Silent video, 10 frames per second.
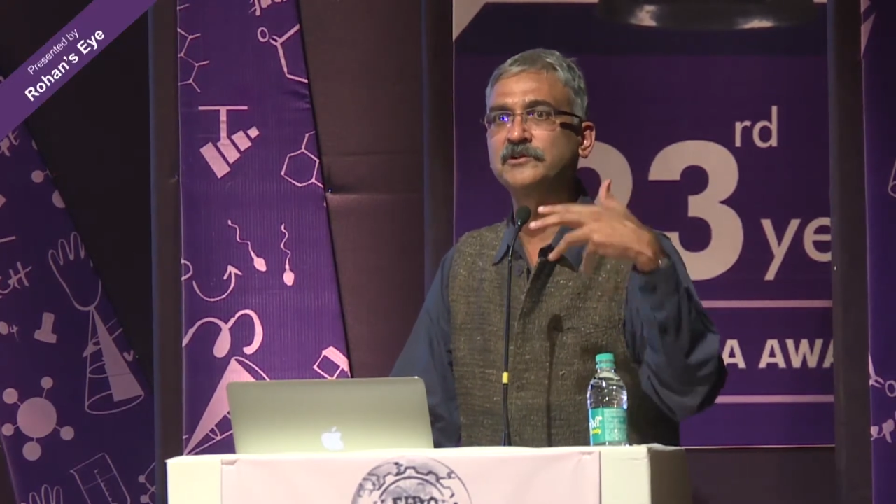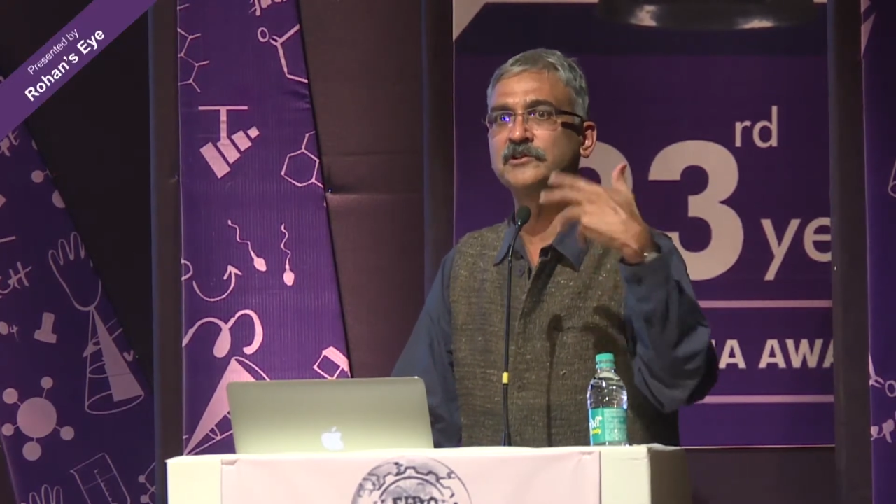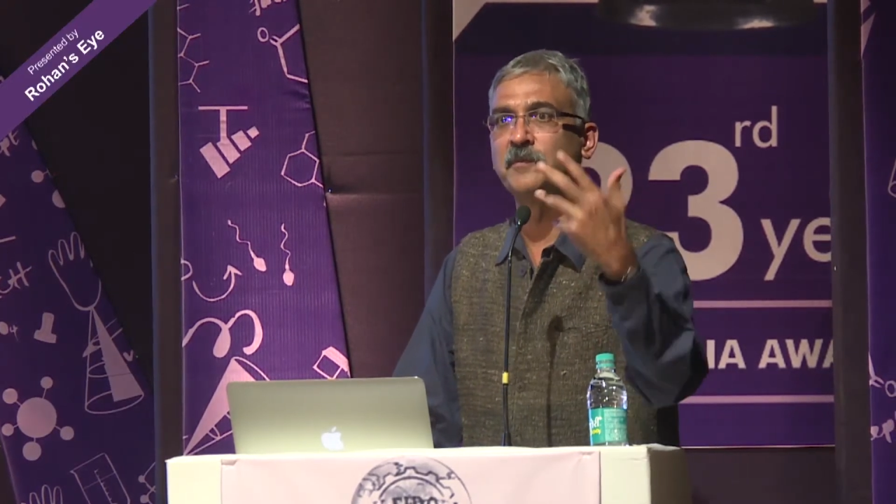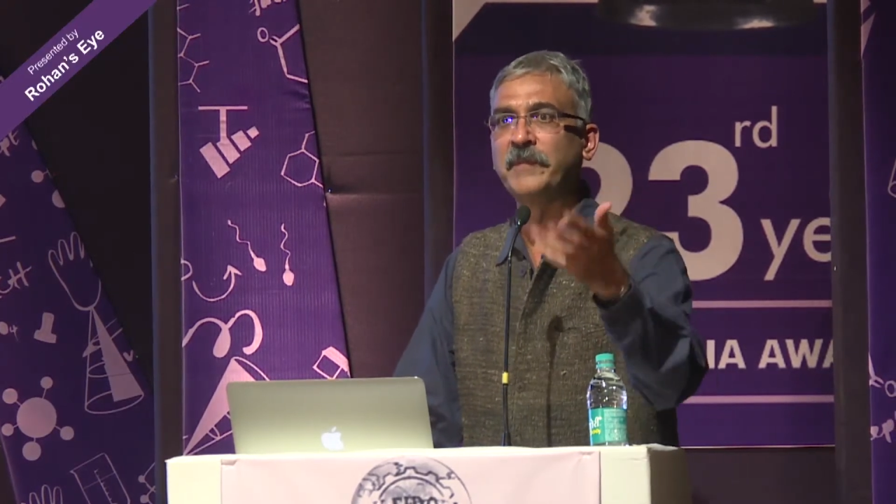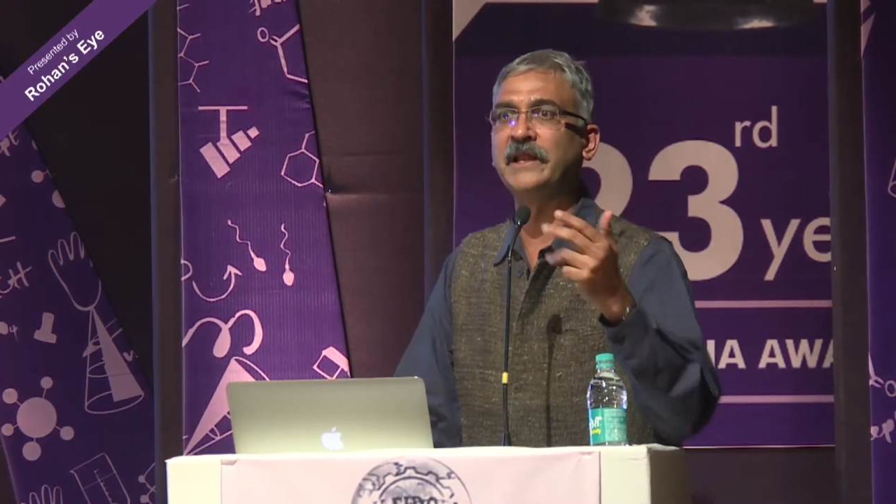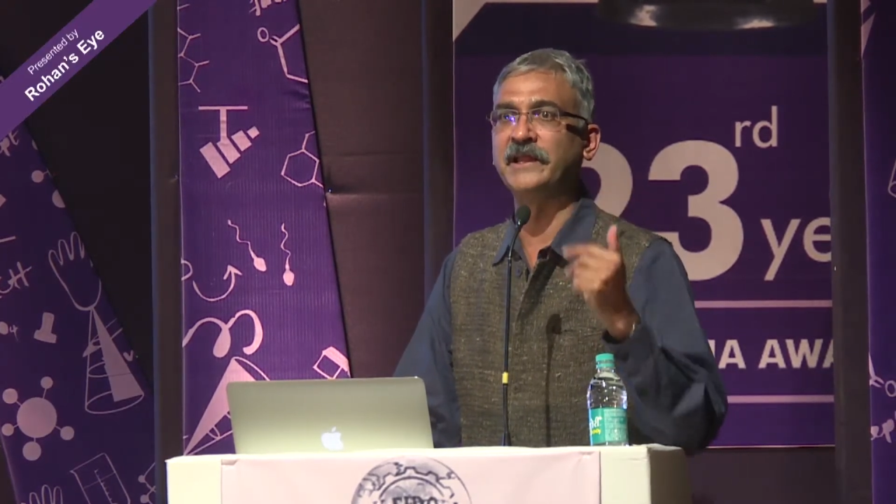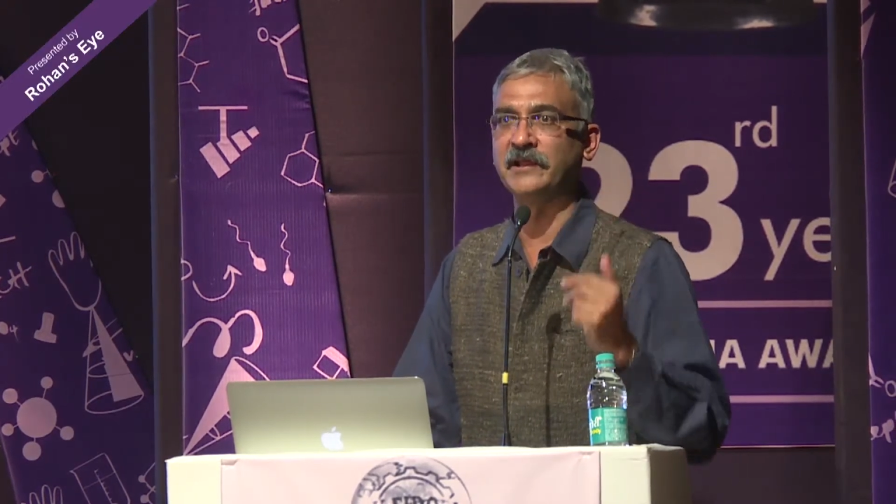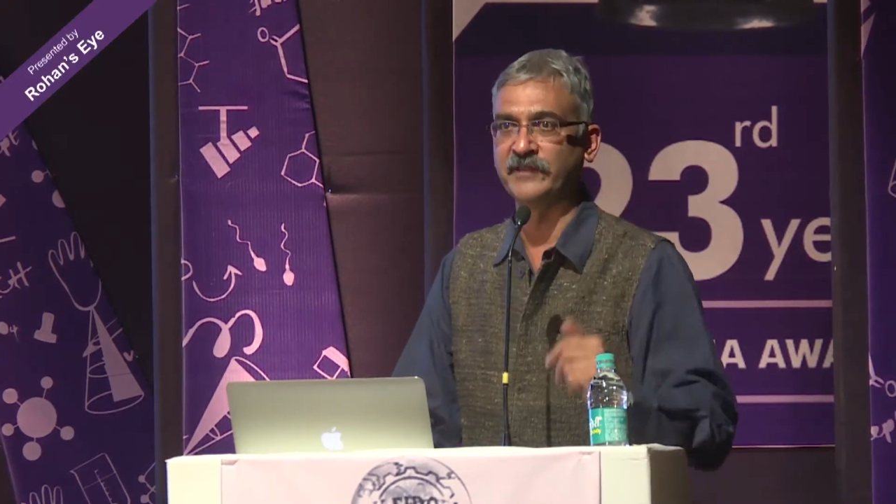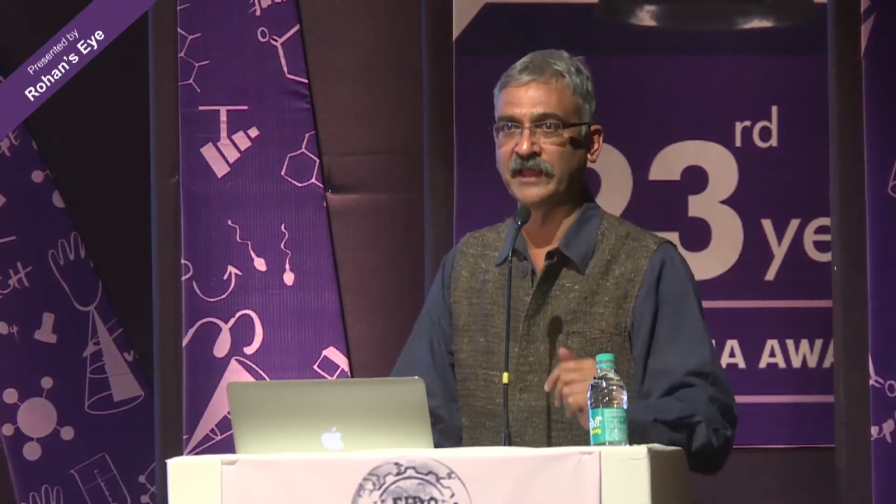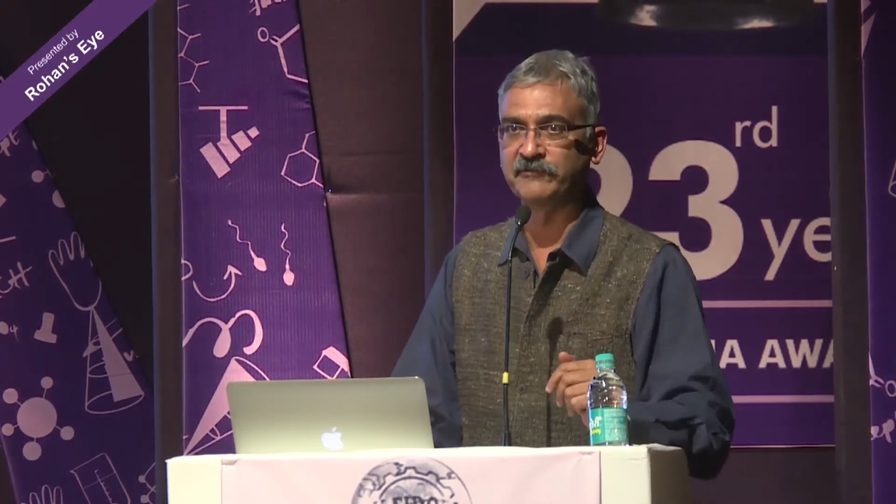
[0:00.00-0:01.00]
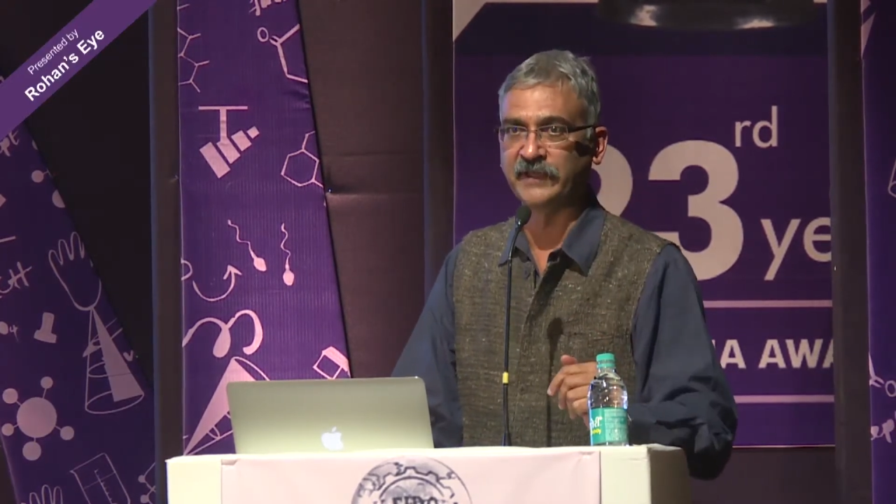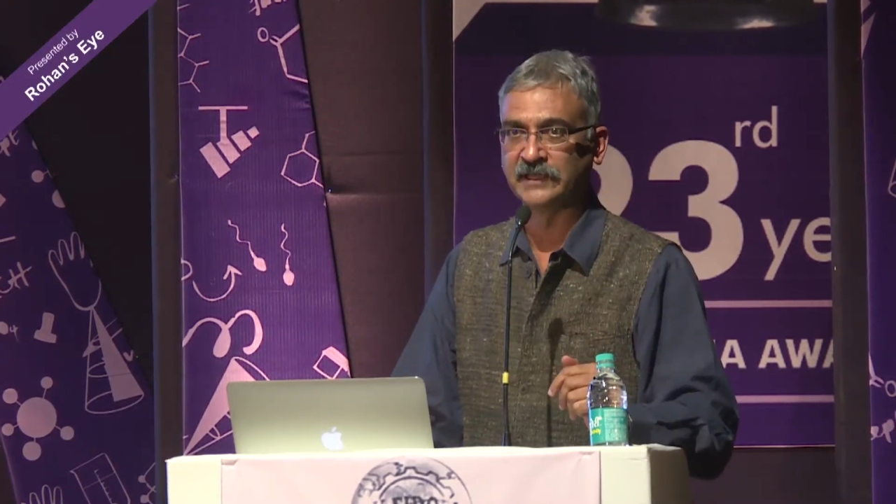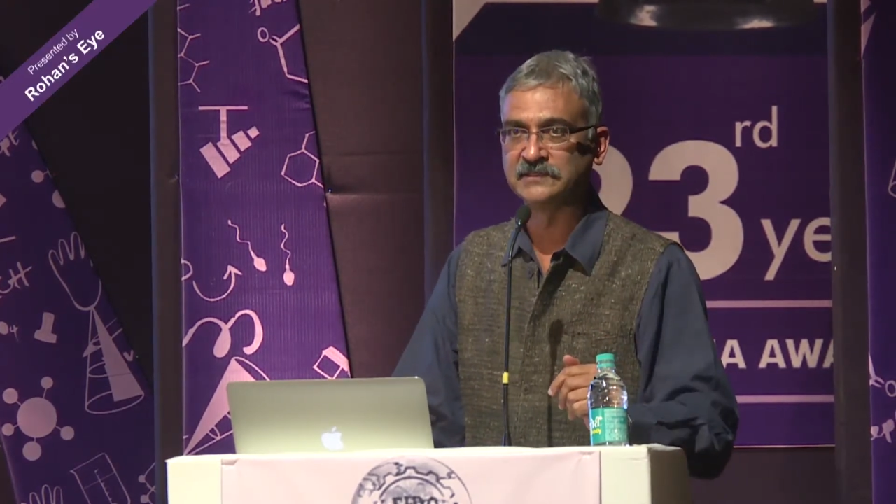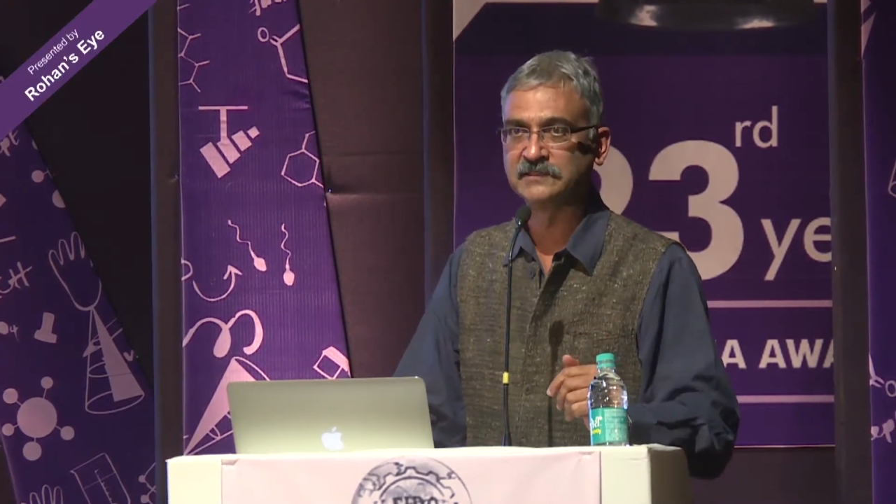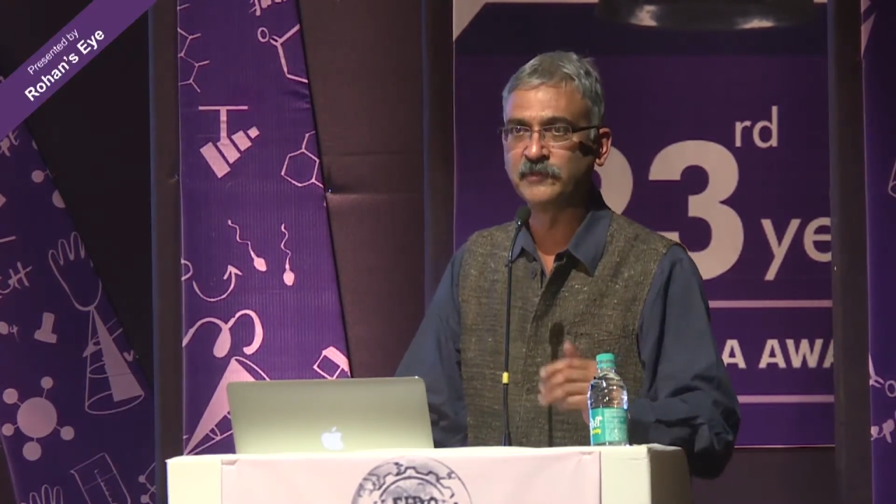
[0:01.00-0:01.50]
to the building of that face.